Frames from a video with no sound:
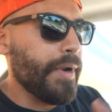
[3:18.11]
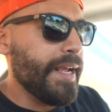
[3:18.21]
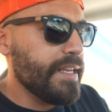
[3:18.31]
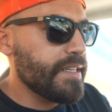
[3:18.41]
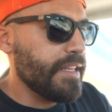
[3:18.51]
When I
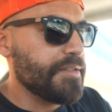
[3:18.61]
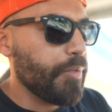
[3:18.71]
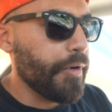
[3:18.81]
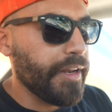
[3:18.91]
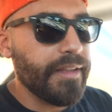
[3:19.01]
get to this
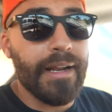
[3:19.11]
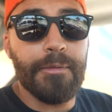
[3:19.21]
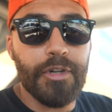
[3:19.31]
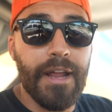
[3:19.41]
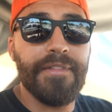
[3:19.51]
point that I'm
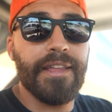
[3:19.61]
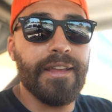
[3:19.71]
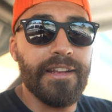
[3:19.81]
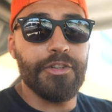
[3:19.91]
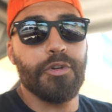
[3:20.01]
driving
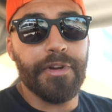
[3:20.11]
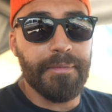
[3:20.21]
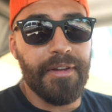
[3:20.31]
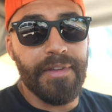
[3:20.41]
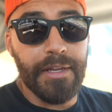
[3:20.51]
and enjoying
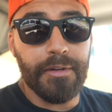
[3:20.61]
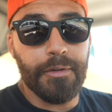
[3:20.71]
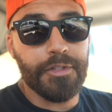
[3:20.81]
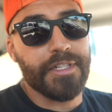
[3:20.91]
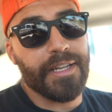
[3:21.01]
my
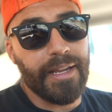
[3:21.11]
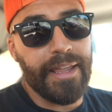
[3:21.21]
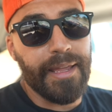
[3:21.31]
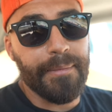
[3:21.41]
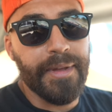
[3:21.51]
vehicles, just like I
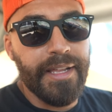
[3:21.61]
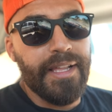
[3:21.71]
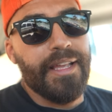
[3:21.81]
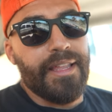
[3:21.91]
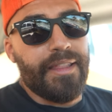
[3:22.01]
am
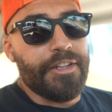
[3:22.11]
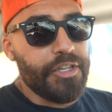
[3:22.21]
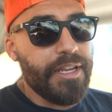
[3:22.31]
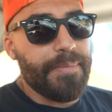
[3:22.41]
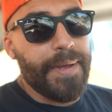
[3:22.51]
the
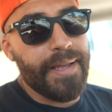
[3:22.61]
Jeep,